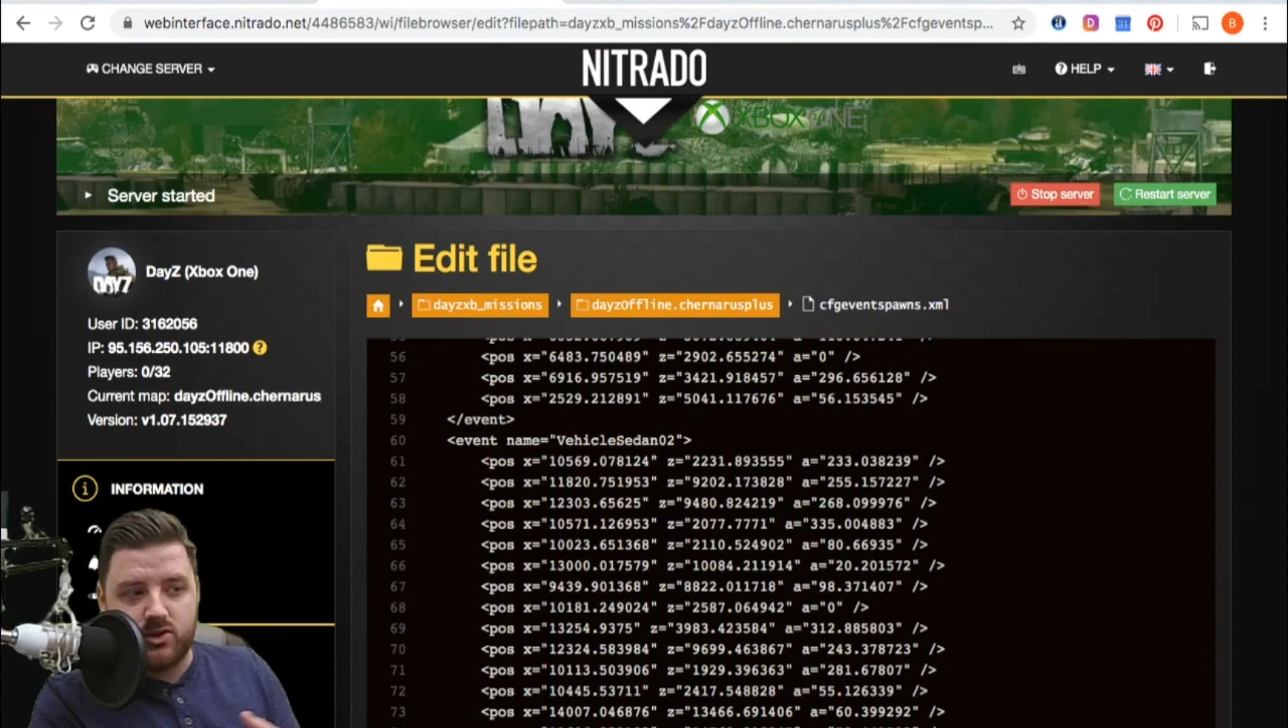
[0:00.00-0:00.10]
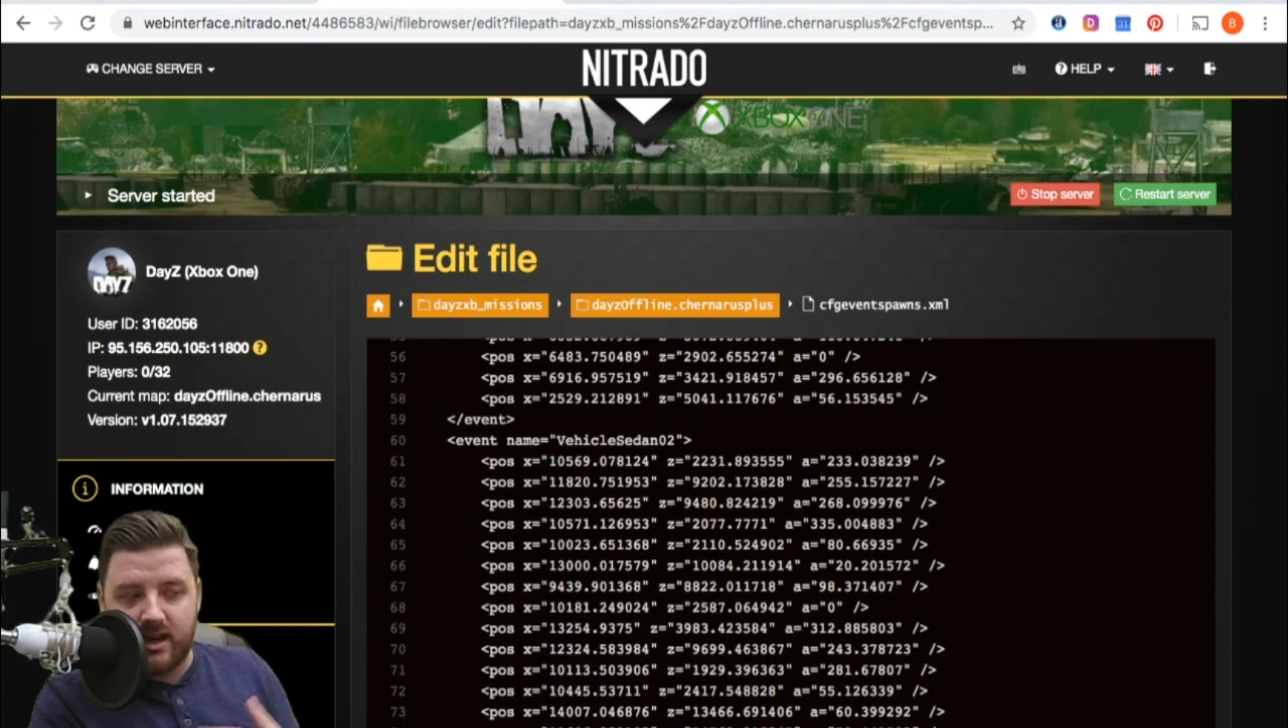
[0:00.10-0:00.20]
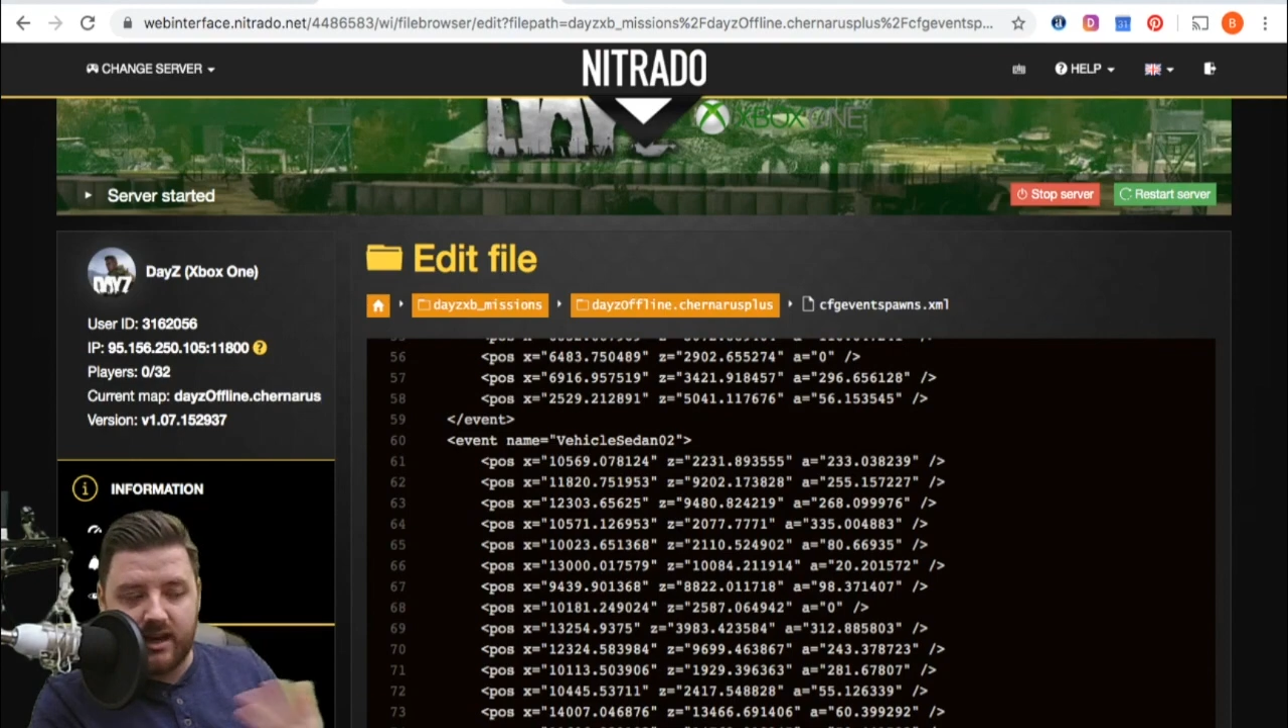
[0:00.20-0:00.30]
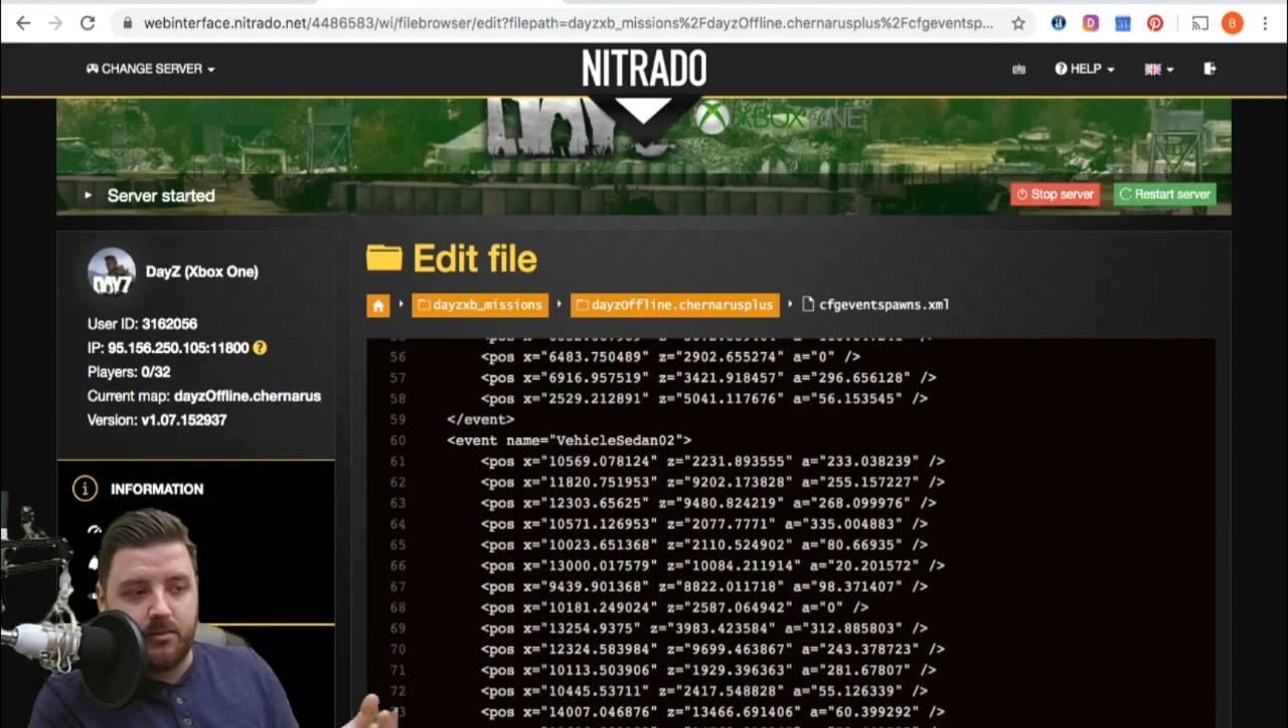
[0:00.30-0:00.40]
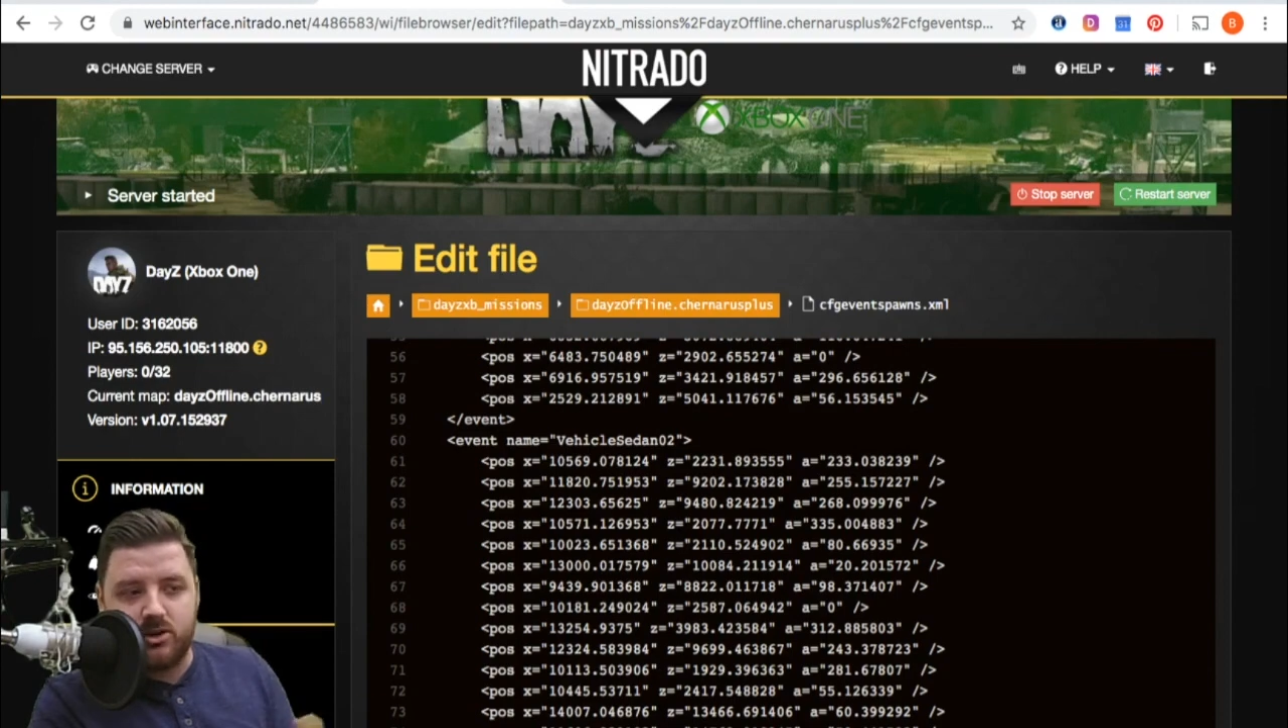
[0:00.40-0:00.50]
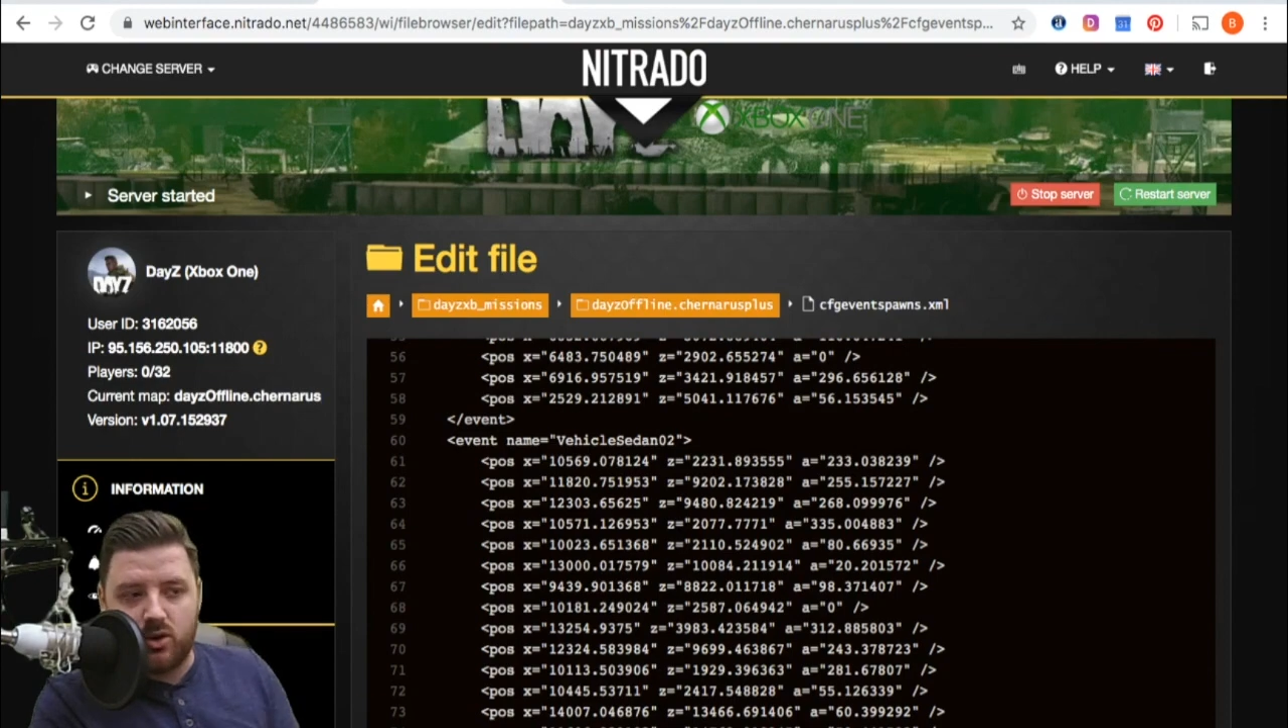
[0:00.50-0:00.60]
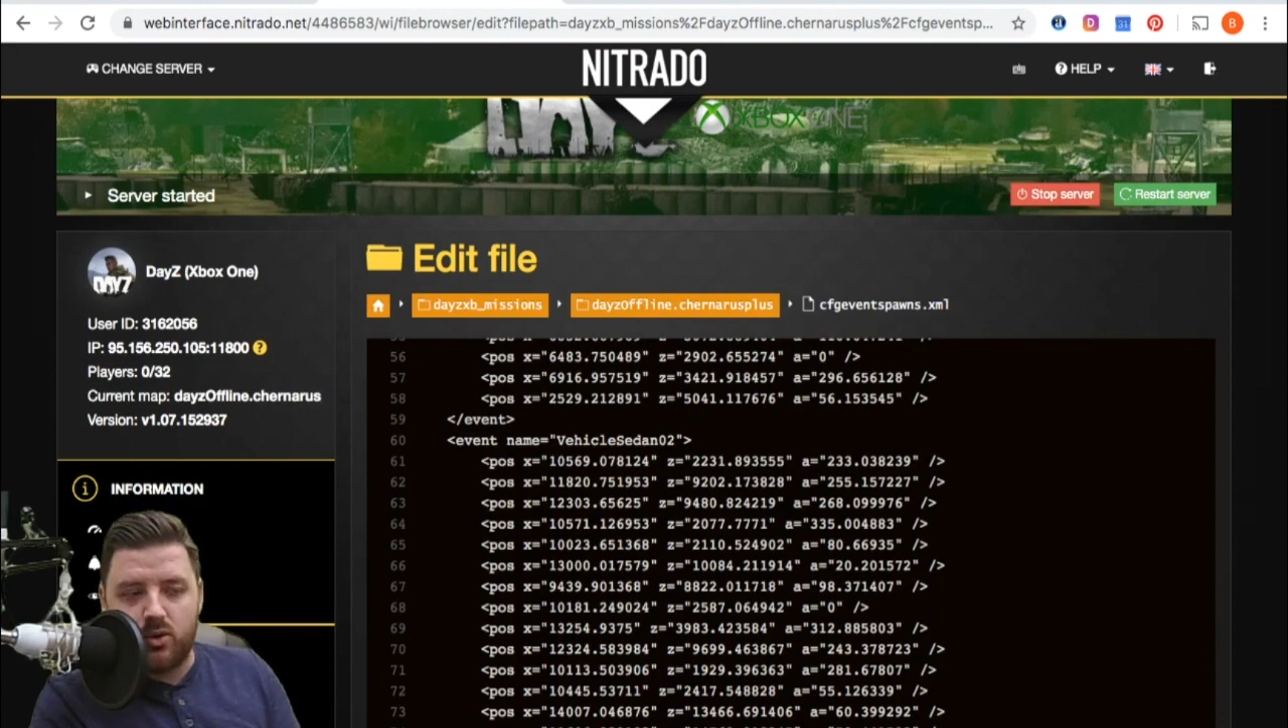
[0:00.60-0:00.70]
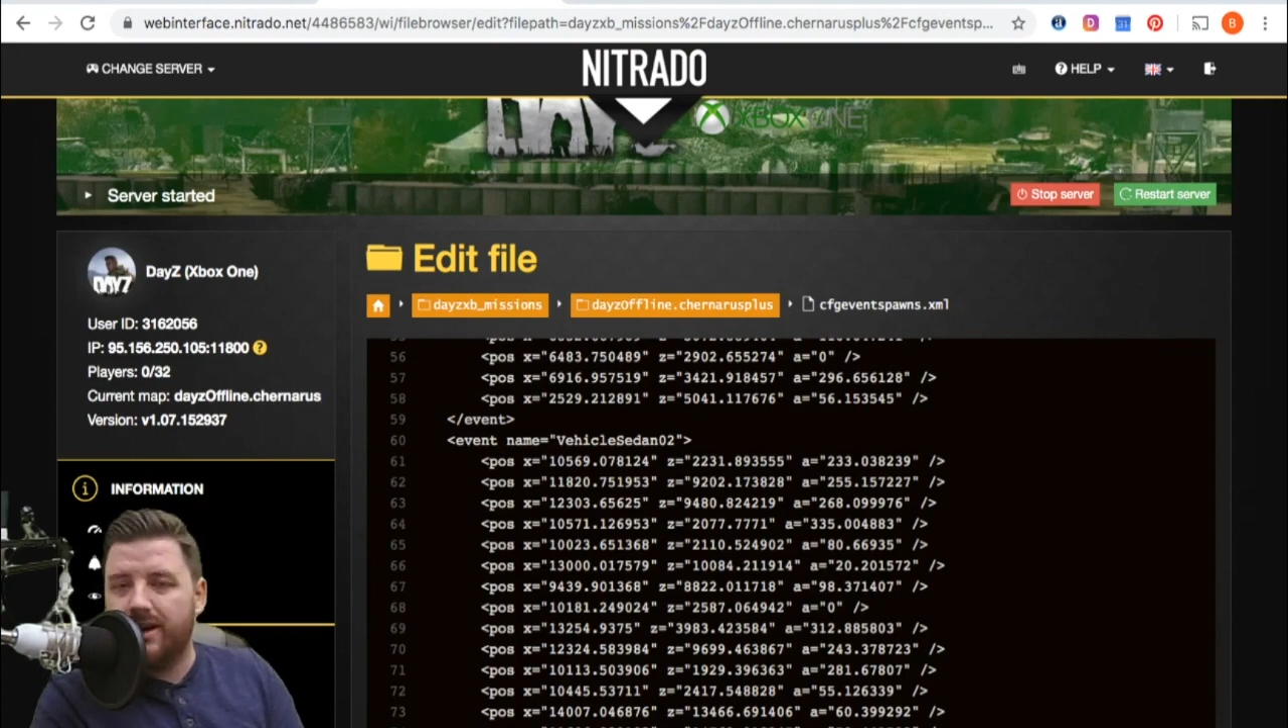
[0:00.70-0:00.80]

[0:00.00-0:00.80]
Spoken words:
sedan number 2.